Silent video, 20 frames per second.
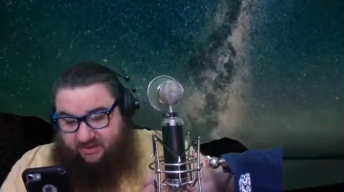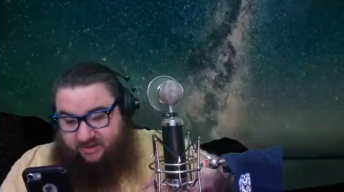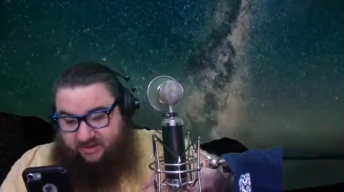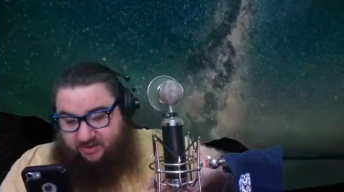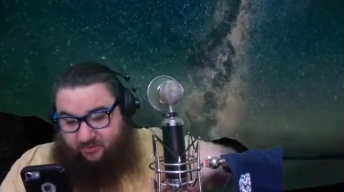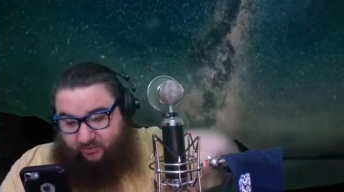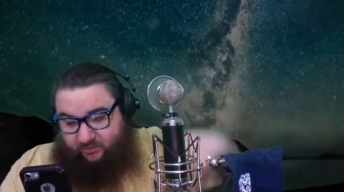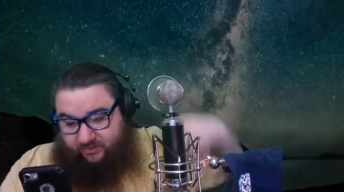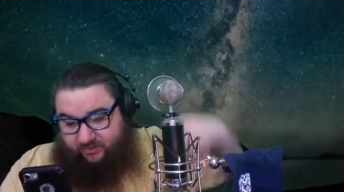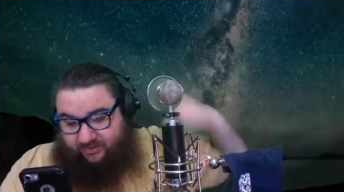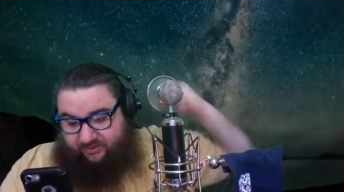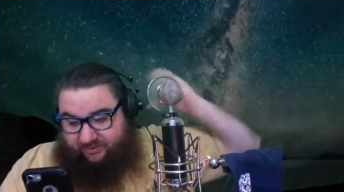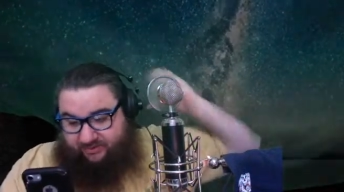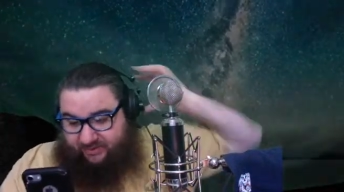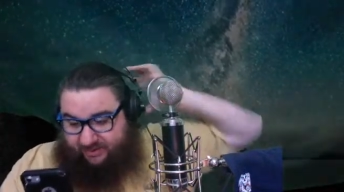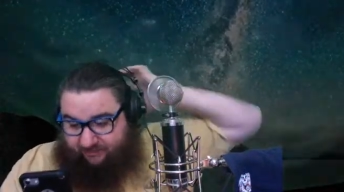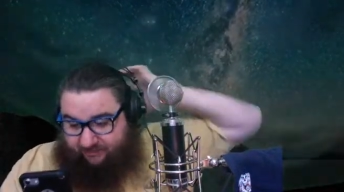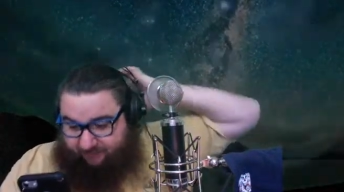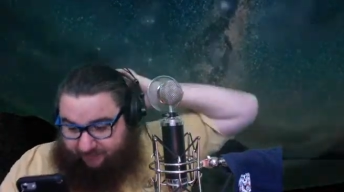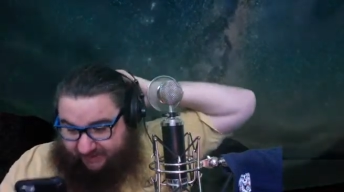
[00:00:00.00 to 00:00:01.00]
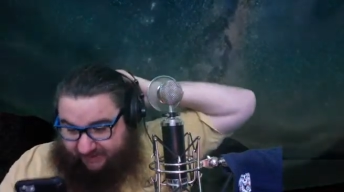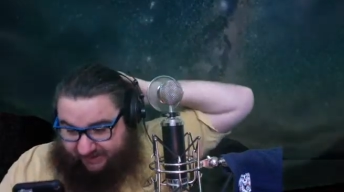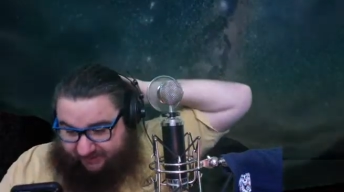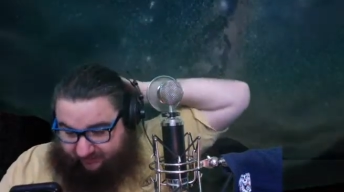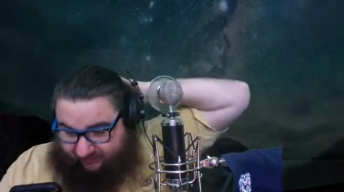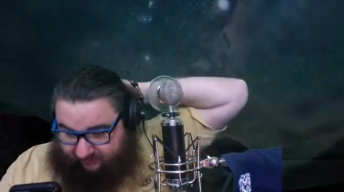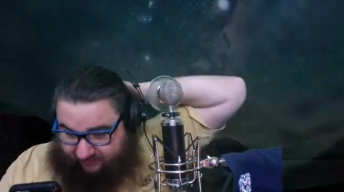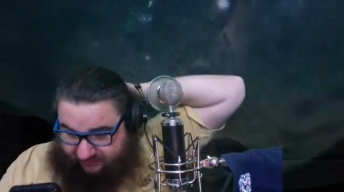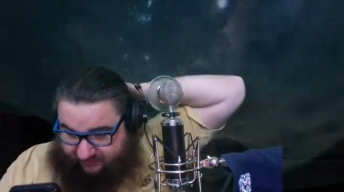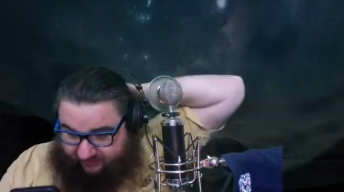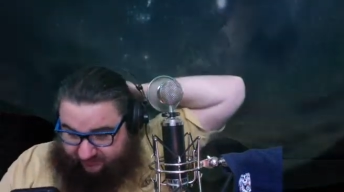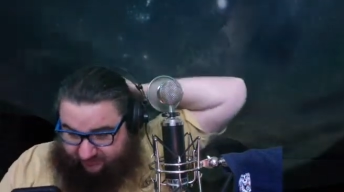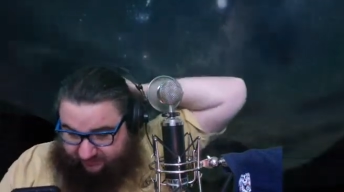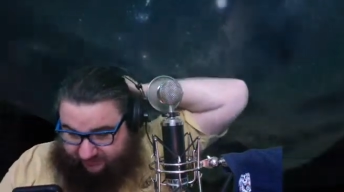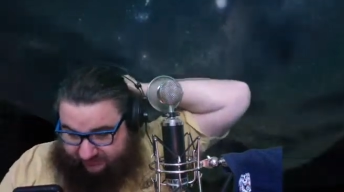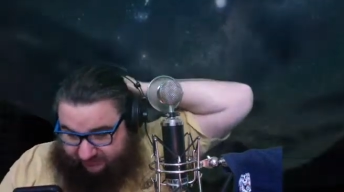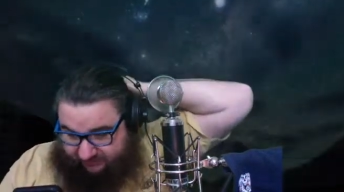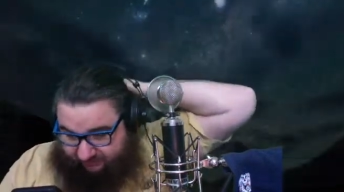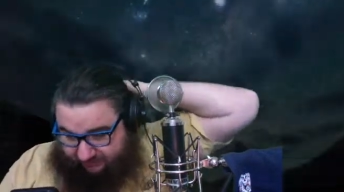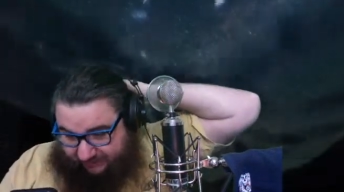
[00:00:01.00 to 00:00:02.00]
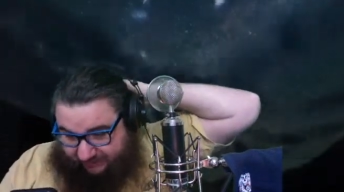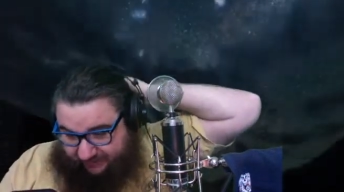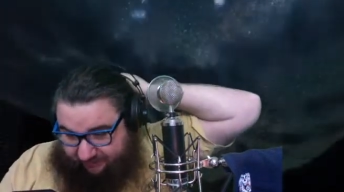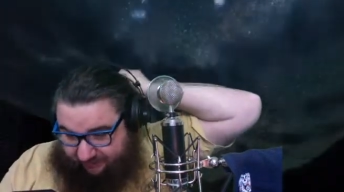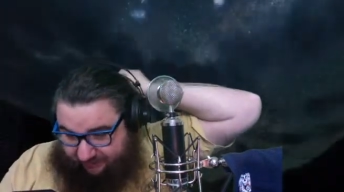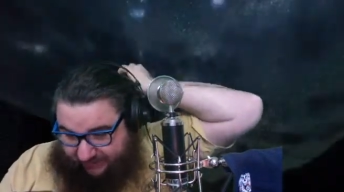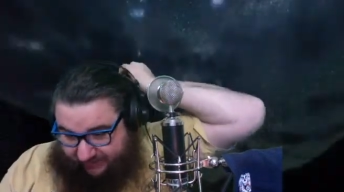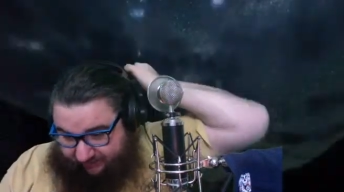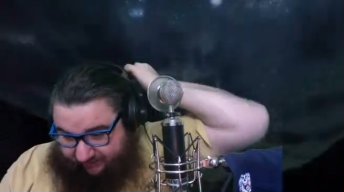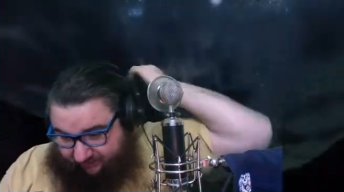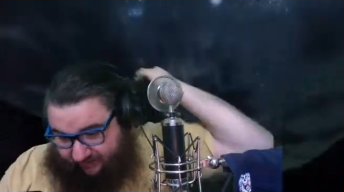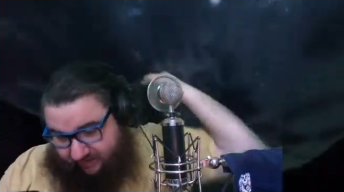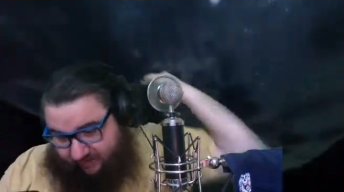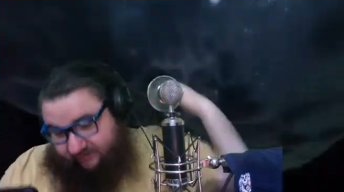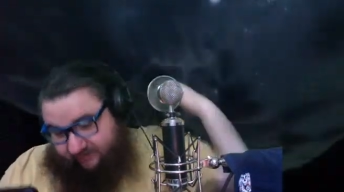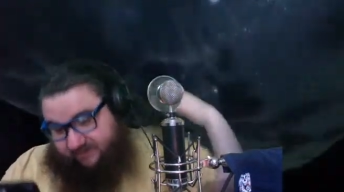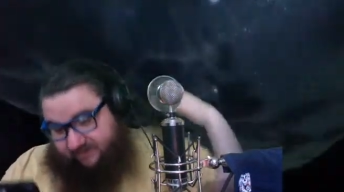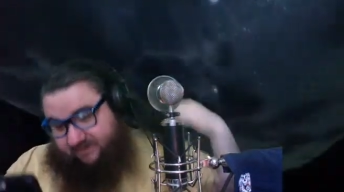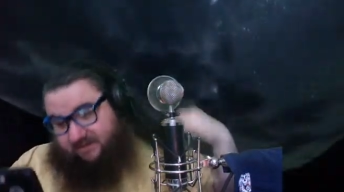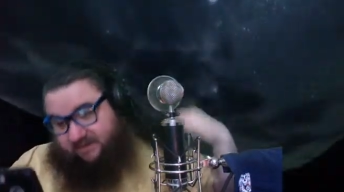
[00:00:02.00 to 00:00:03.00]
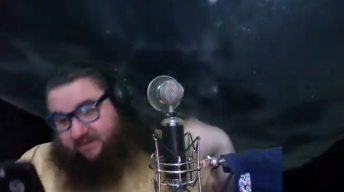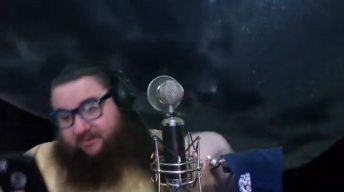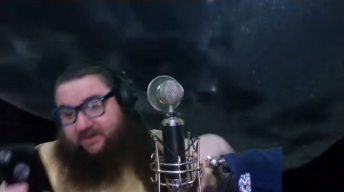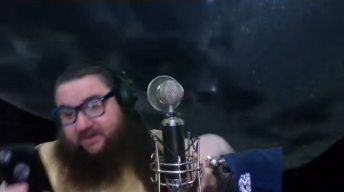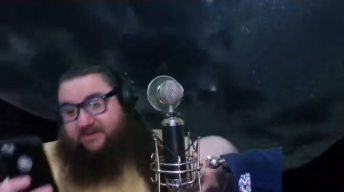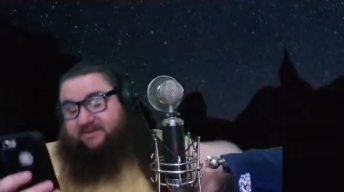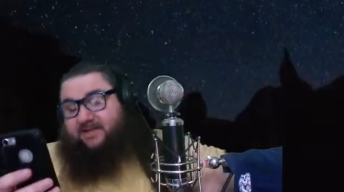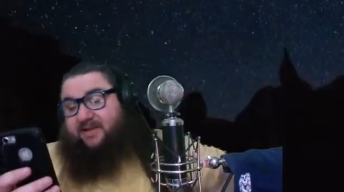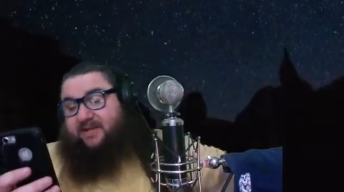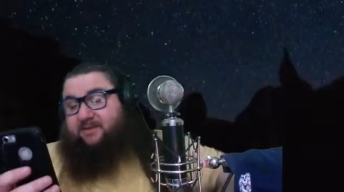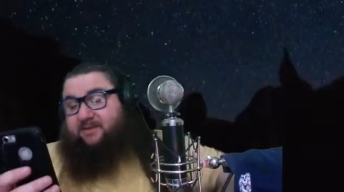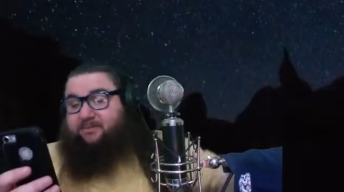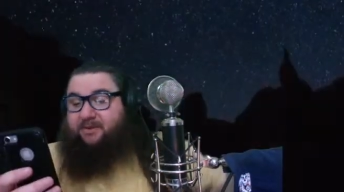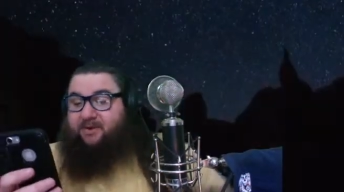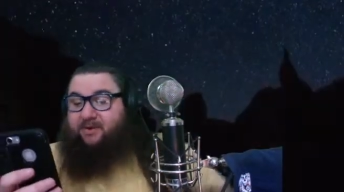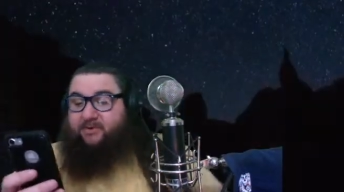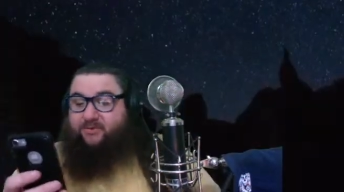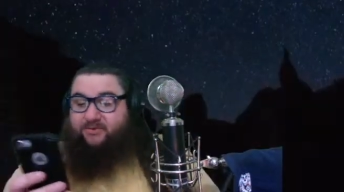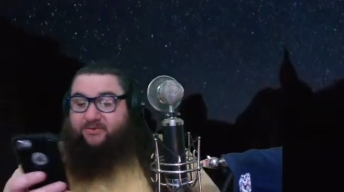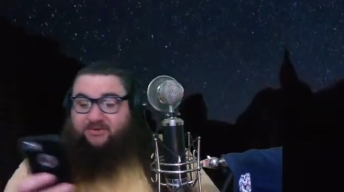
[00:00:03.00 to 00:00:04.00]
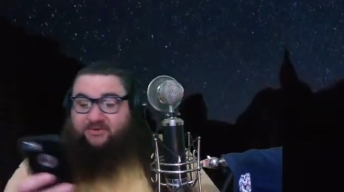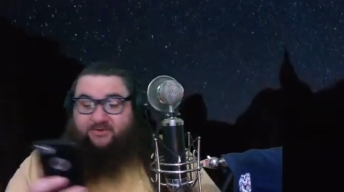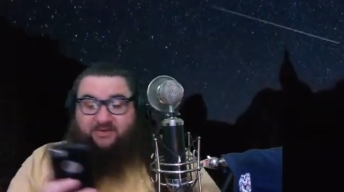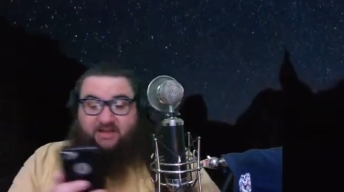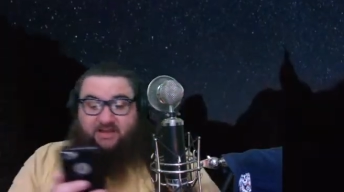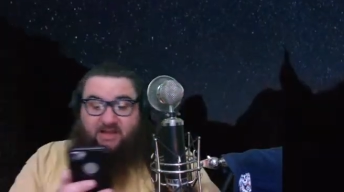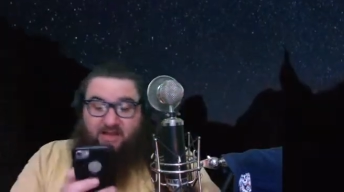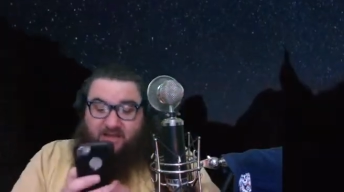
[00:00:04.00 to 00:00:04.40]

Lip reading: With that background and my background of celebrity death posts,